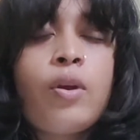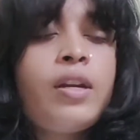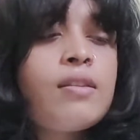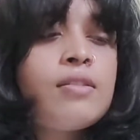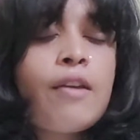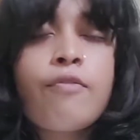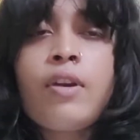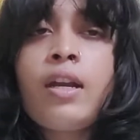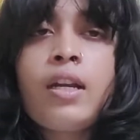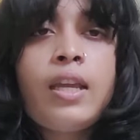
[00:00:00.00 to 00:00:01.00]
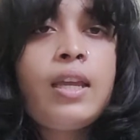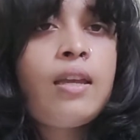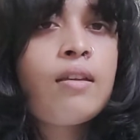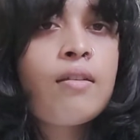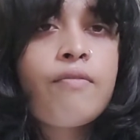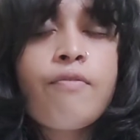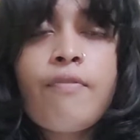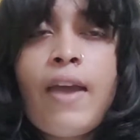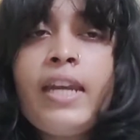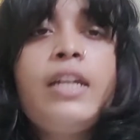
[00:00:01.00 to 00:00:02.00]
It is definitely
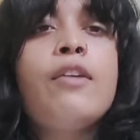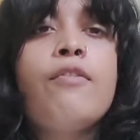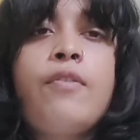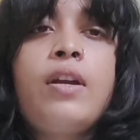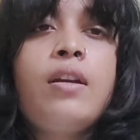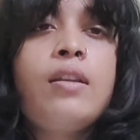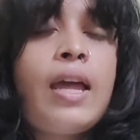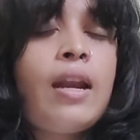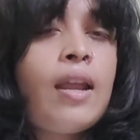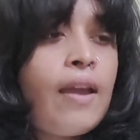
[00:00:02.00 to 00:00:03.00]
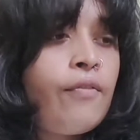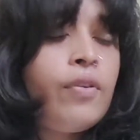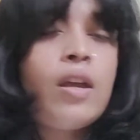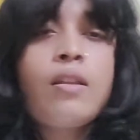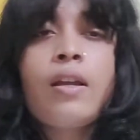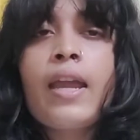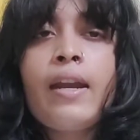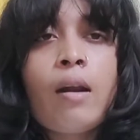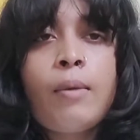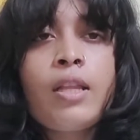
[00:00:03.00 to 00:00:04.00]
very different than every other
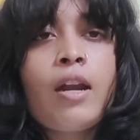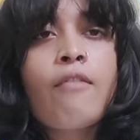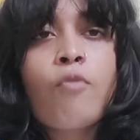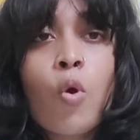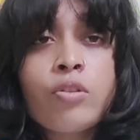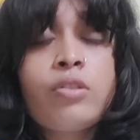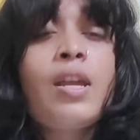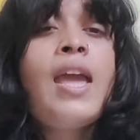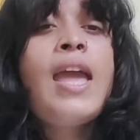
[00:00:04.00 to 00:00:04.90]
K-drama that I've watched.